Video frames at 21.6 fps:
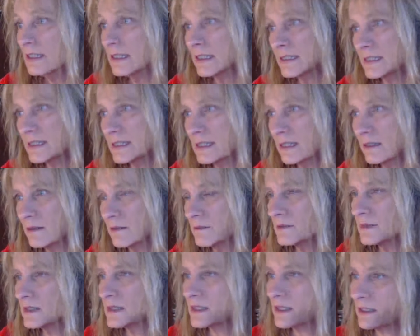
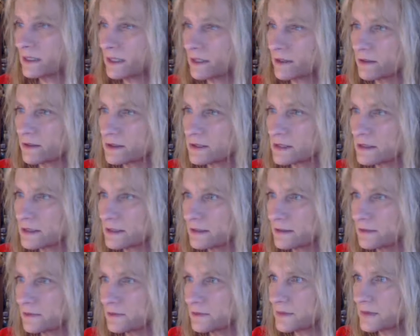Sims, another
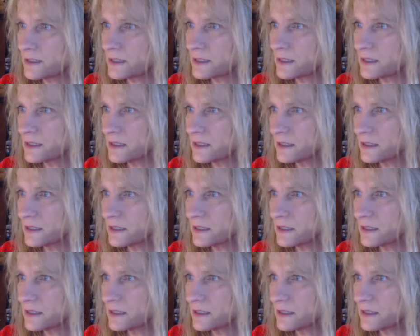Sims.